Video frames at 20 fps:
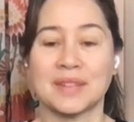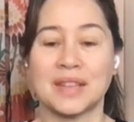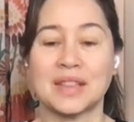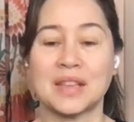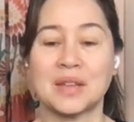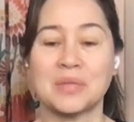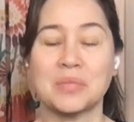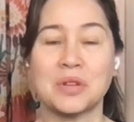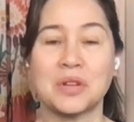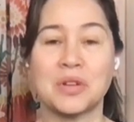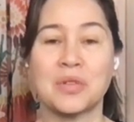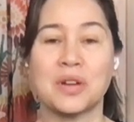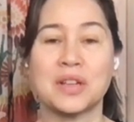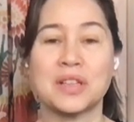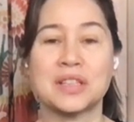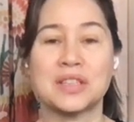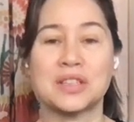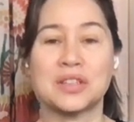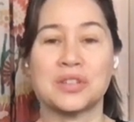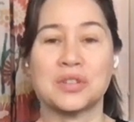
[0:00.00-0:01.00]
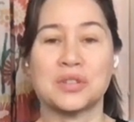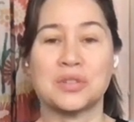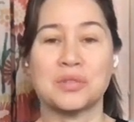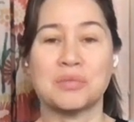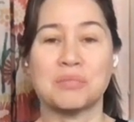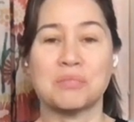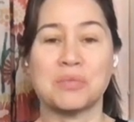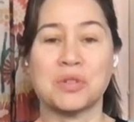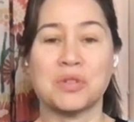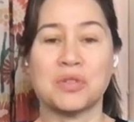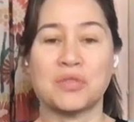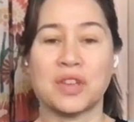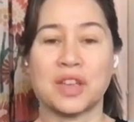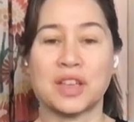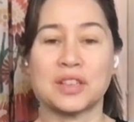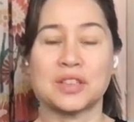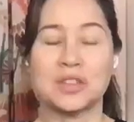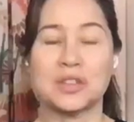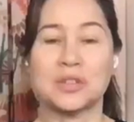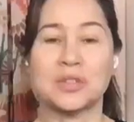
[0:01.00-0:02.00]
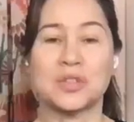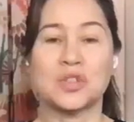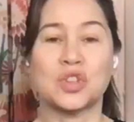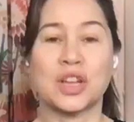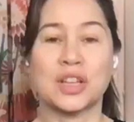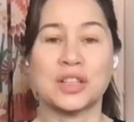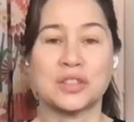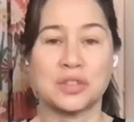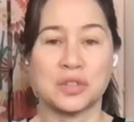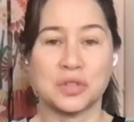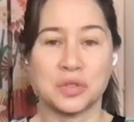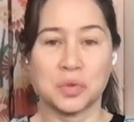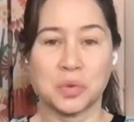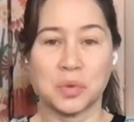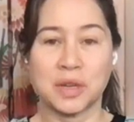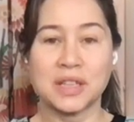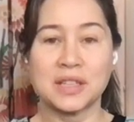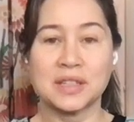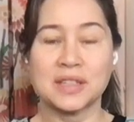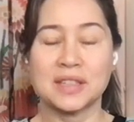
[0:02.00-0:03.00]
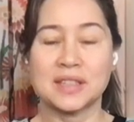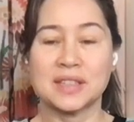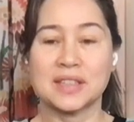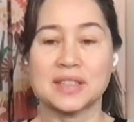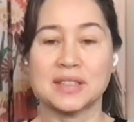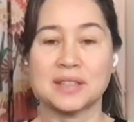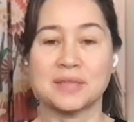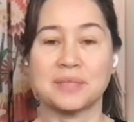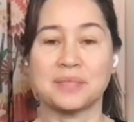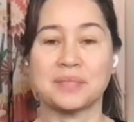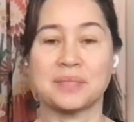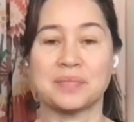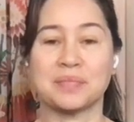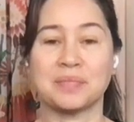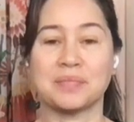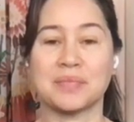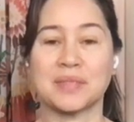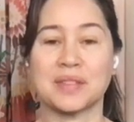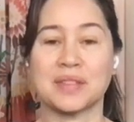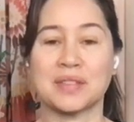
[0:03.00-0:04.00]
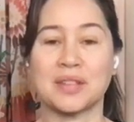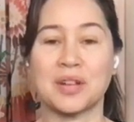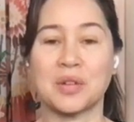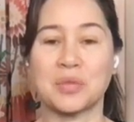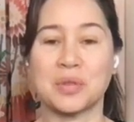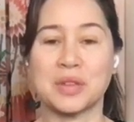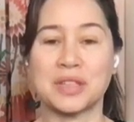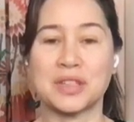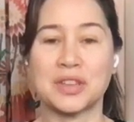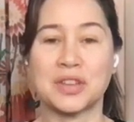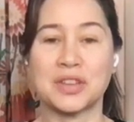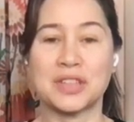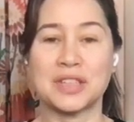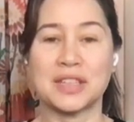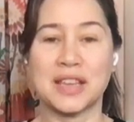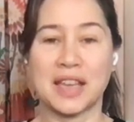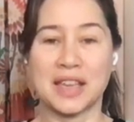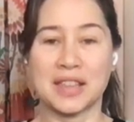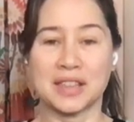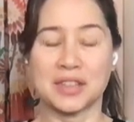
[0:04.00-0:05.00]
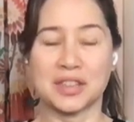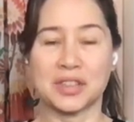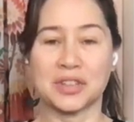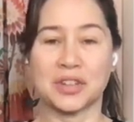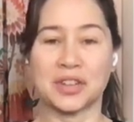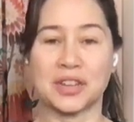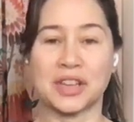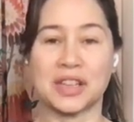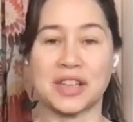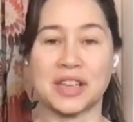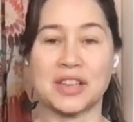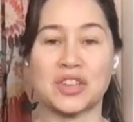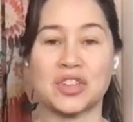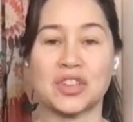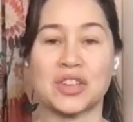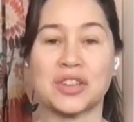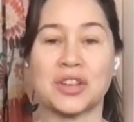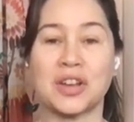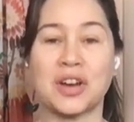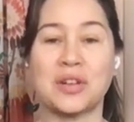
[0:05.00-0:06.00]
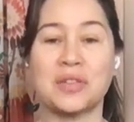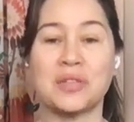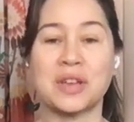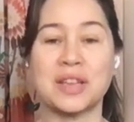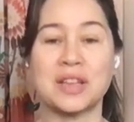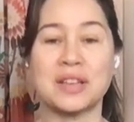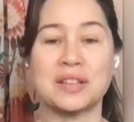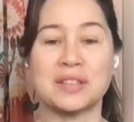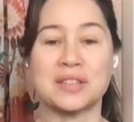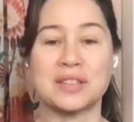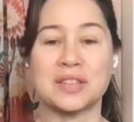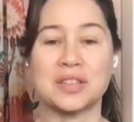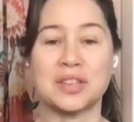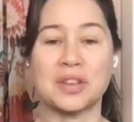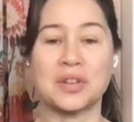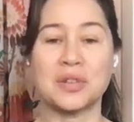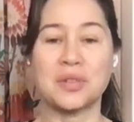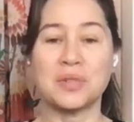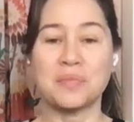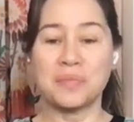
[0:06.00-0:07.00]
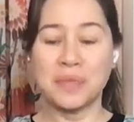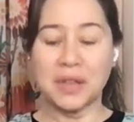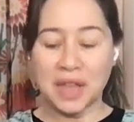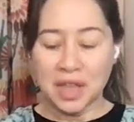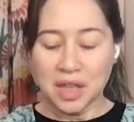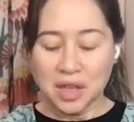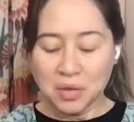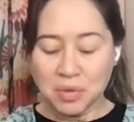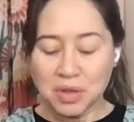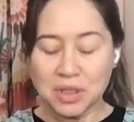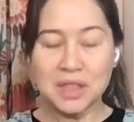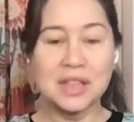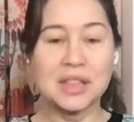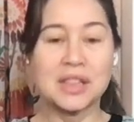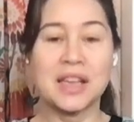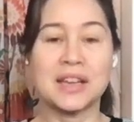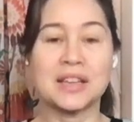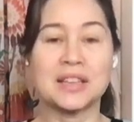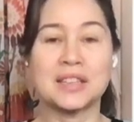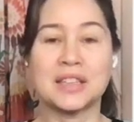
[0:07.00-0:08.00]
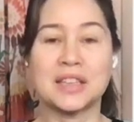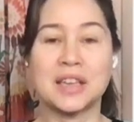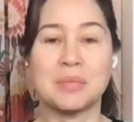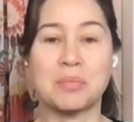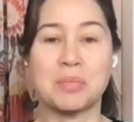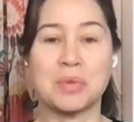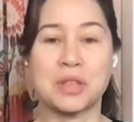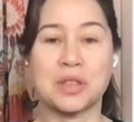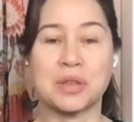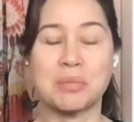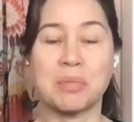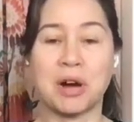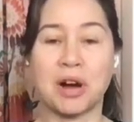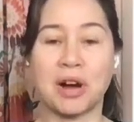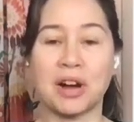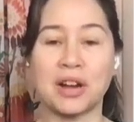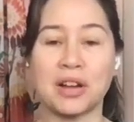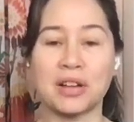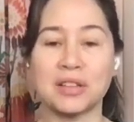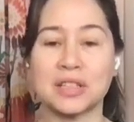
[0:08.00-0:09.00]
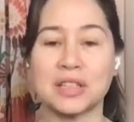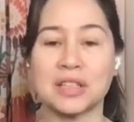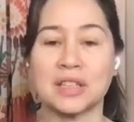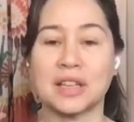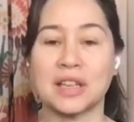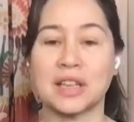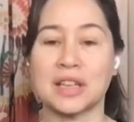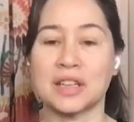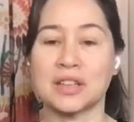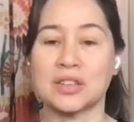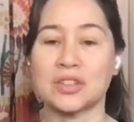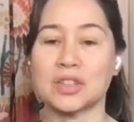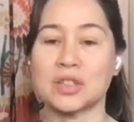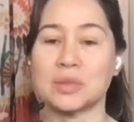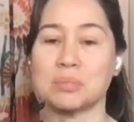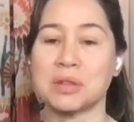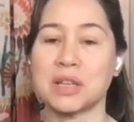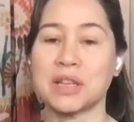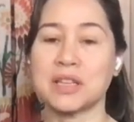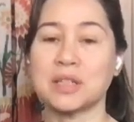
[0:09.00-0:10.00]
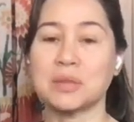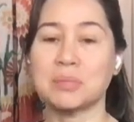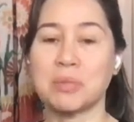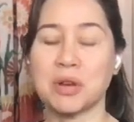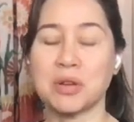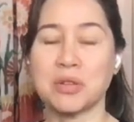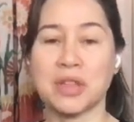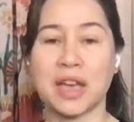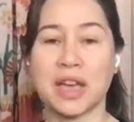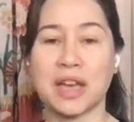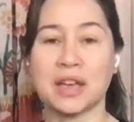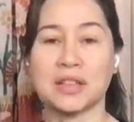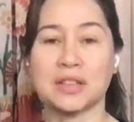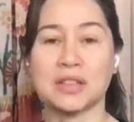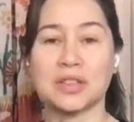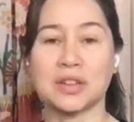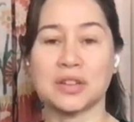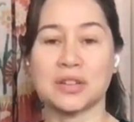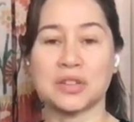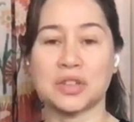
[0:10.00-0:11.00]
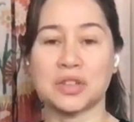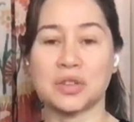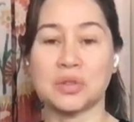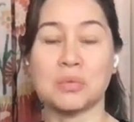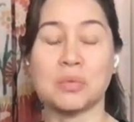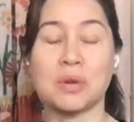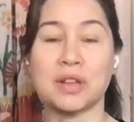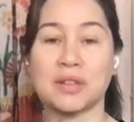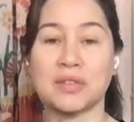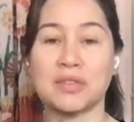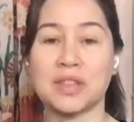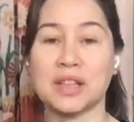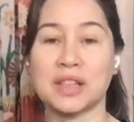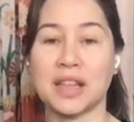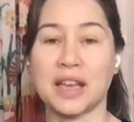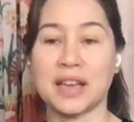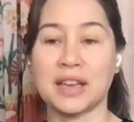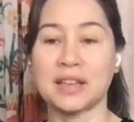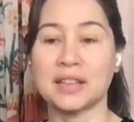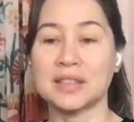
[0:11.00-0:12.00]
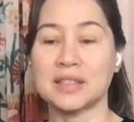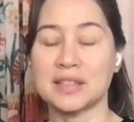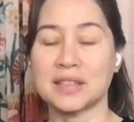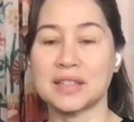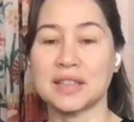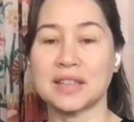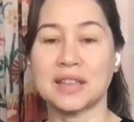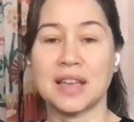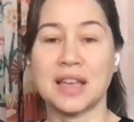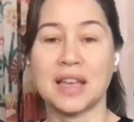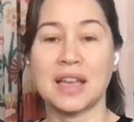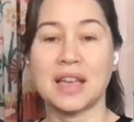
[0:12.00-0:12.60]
And then we're going to move into a gentle twist. Always good to get the circulation going. So, with the legs hip width apart, just place both hands onto one of the legs